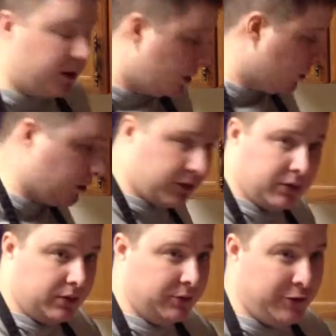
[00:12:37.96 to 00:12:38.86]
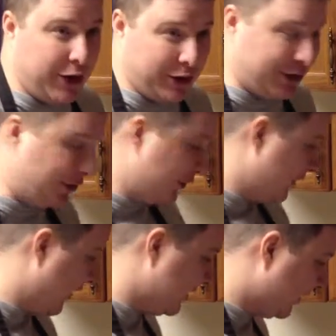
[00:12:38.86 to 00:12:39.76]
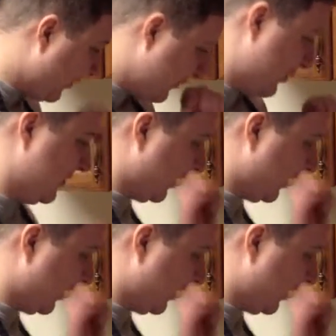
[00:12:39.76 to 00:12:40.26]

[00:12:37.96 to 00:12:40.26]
they're both very good. I love those.